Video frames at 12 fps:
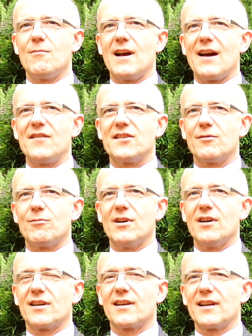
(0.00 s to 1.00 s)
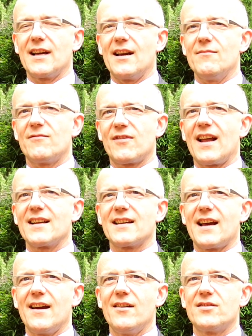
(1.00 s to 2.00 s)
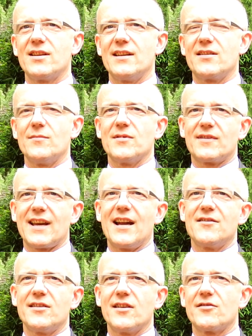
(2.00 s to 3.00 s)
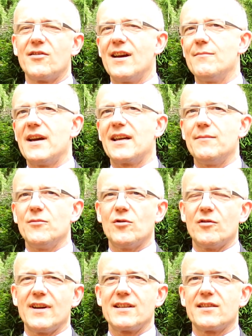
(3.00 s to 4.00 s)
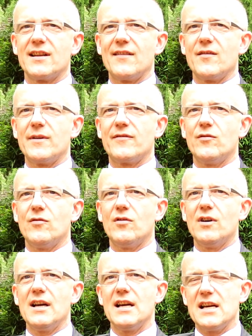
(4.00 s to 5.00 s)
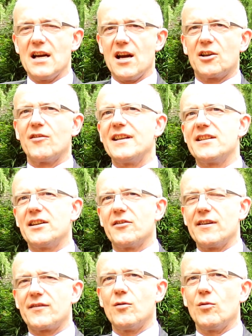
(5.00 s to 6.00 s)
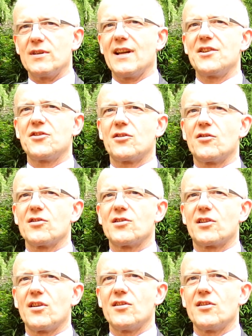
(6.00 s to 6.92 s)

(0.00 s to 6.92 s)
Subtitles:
We're having to work flat out in terms of countering the threat, making more arrests than ever before, a greater degree of coordination across the